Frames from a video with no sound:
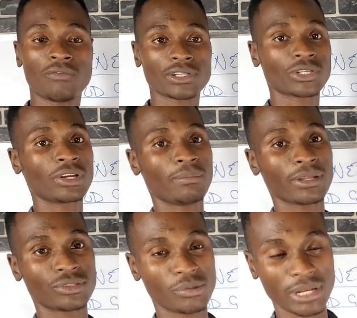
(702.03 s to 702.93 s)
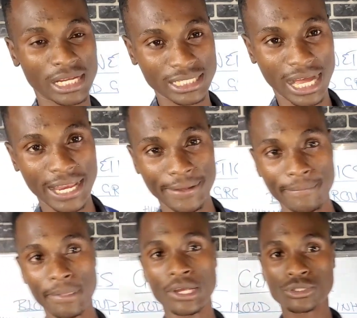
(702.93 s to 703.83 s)
be overshadowed by the dominant
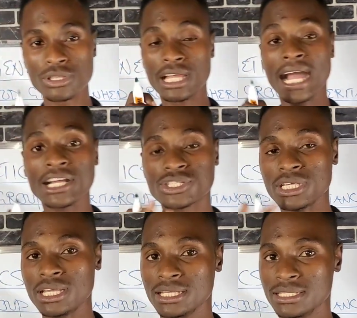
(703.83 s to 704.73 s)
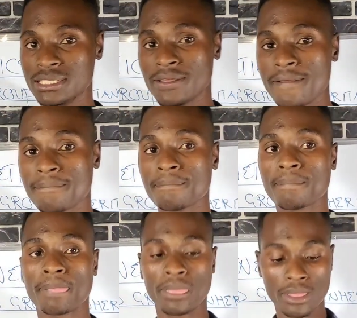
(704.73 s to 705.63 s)
allele. So the catch is,
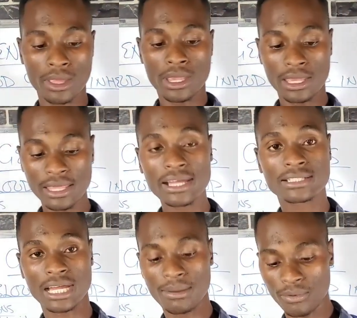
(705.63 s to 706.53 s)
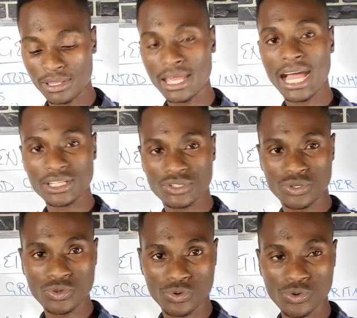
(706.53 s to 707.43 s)
in the exam when they
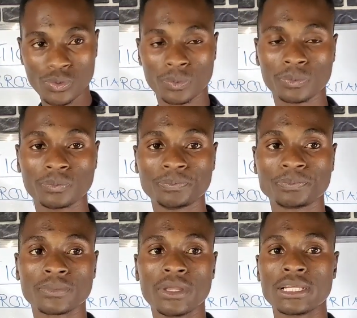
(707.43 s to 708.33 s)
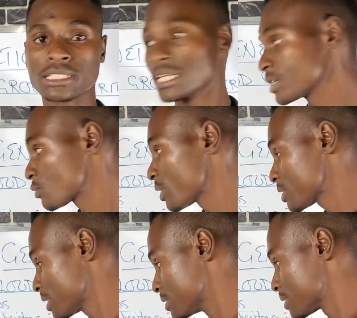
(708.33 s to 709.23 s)
ask you such
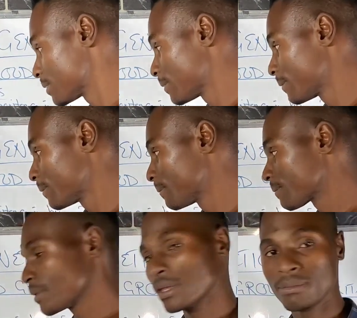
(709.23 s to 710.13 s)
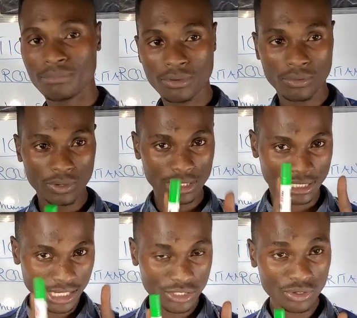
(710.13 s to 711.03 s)
questions,
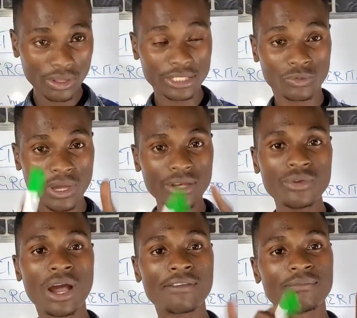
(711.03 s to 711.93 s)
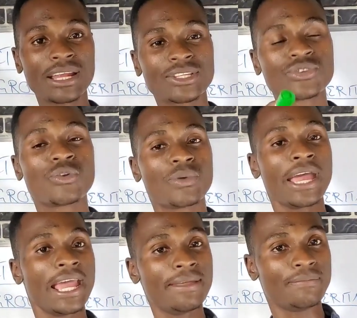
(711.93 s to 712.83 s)
just know that when you have blood
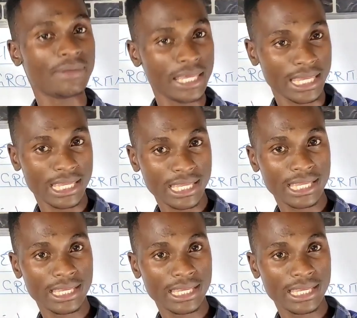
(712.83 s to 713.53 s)
group AB,